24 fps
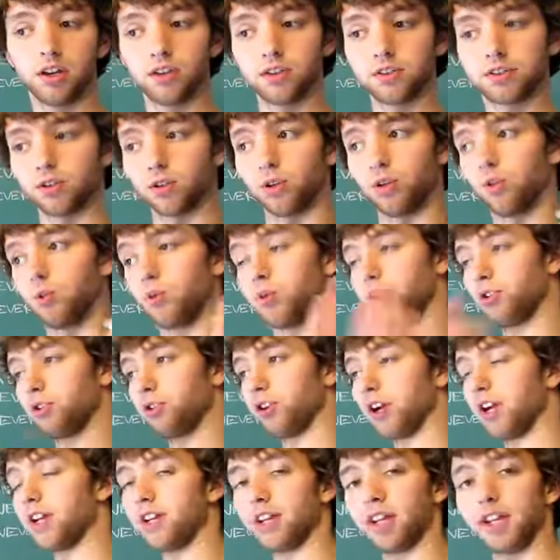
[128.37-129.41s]
So when you
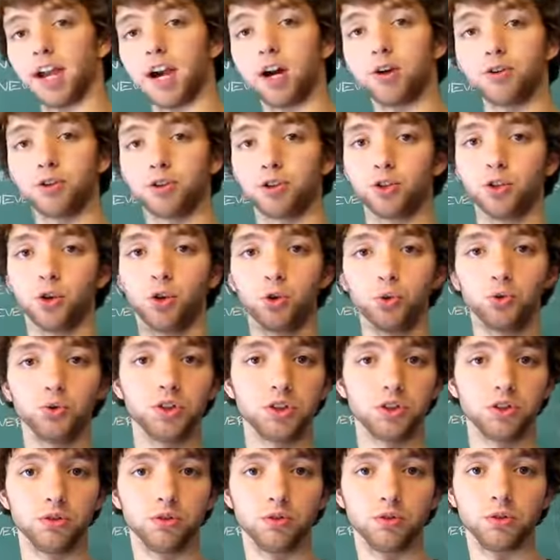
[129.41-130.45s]
create an account, you can
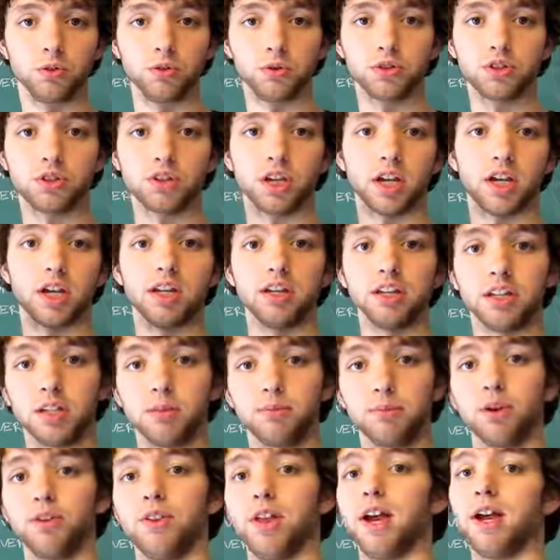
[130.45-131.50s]
only use an
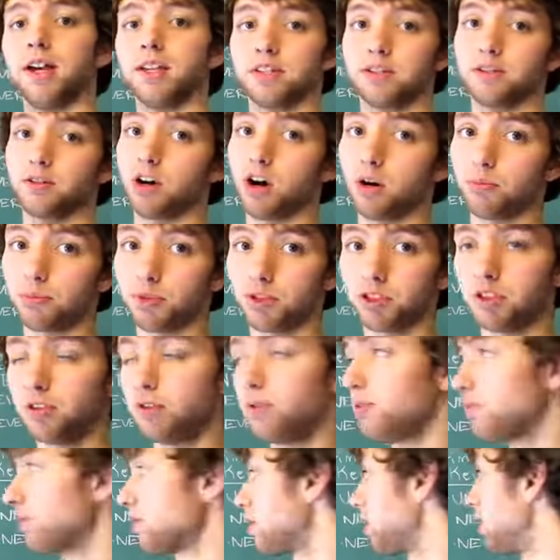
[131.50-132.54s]
email that has not been
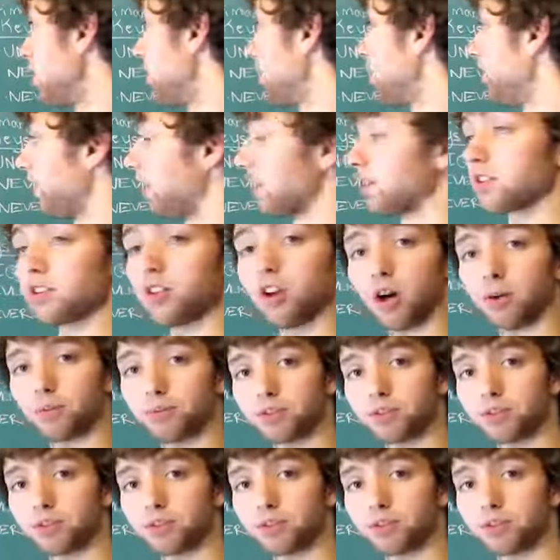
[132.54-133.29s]
used. That's an